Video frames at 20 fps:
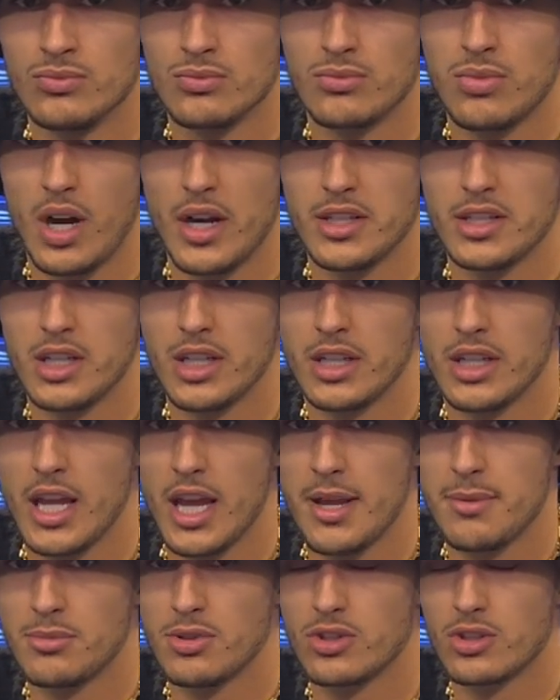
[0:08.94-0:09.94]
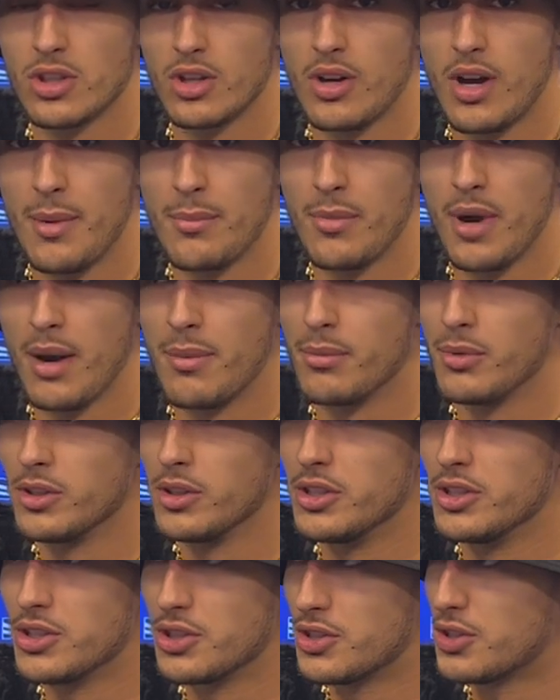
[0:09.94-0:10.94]
10 games or so, I'm
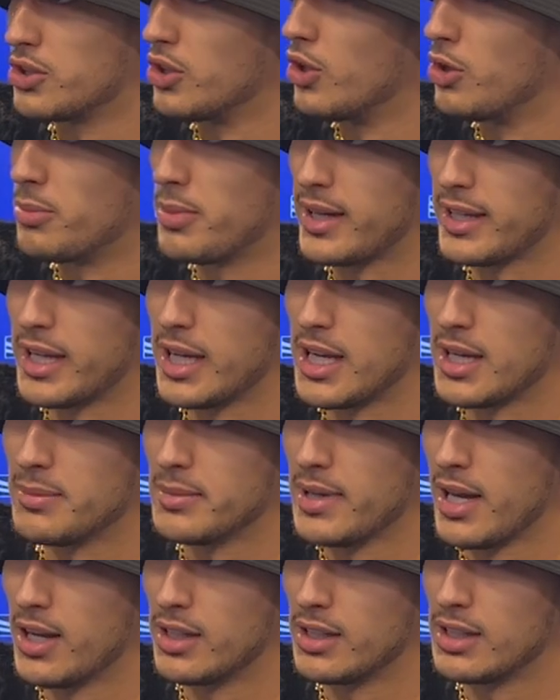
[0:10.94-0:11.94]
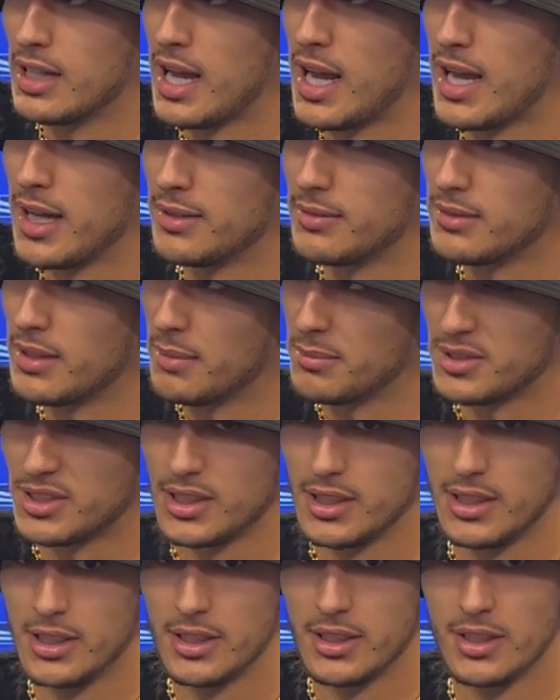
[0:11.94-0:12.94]
really just slowing my game down a lot. I've
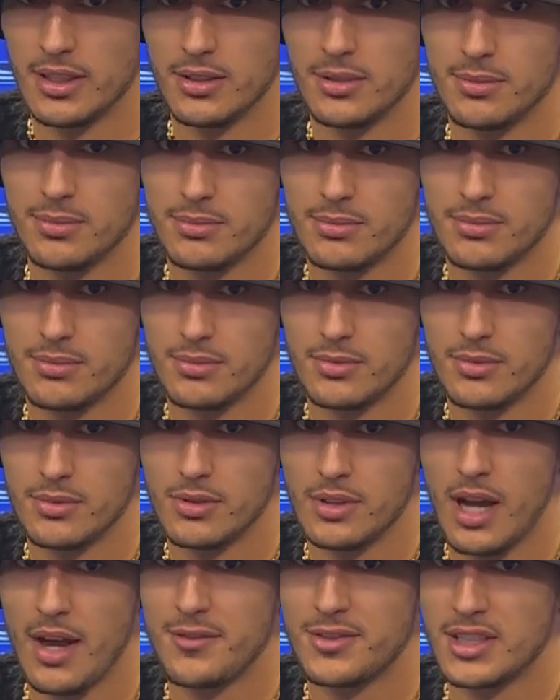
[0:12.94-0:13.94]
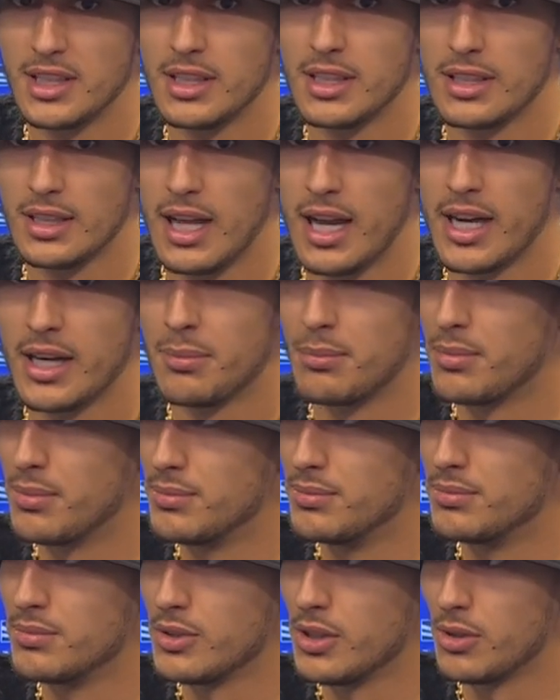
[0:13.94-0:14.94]
seen a lot of,
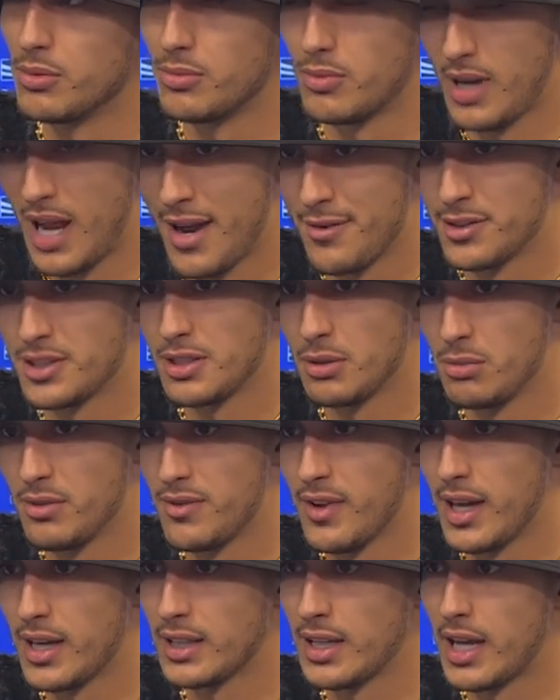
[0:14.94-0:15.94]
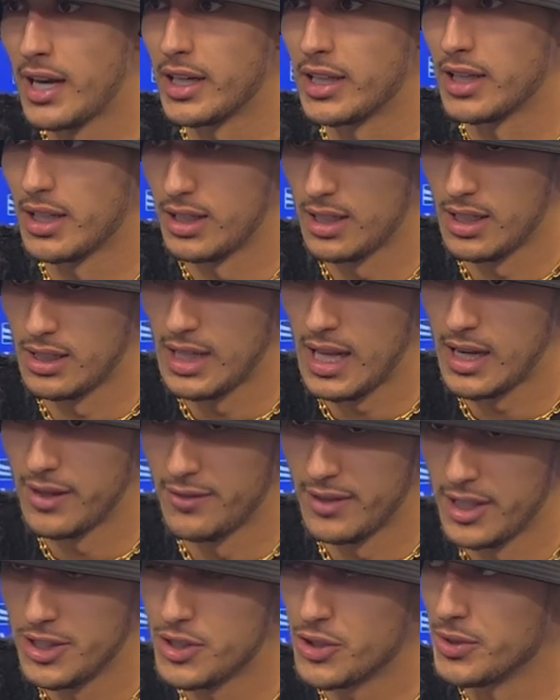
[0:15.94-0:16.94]
you know, obviously we've had a lot
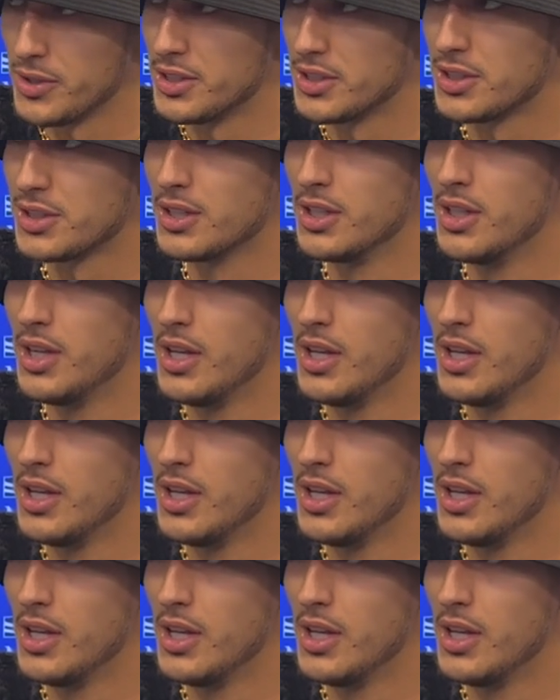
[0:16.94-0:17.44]
of injuries,